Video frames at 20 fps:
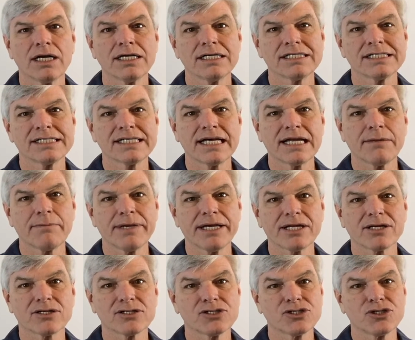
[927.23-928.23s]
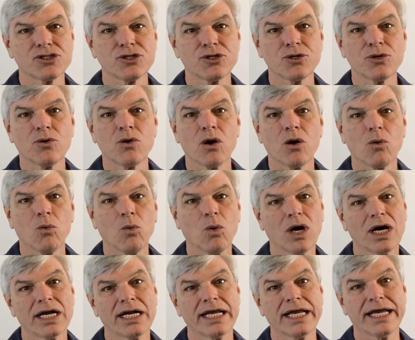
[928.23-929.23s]
centimeters to
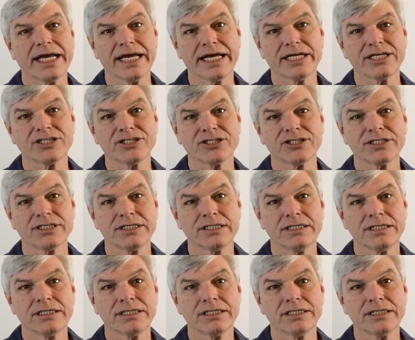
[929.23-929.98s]
1 inch.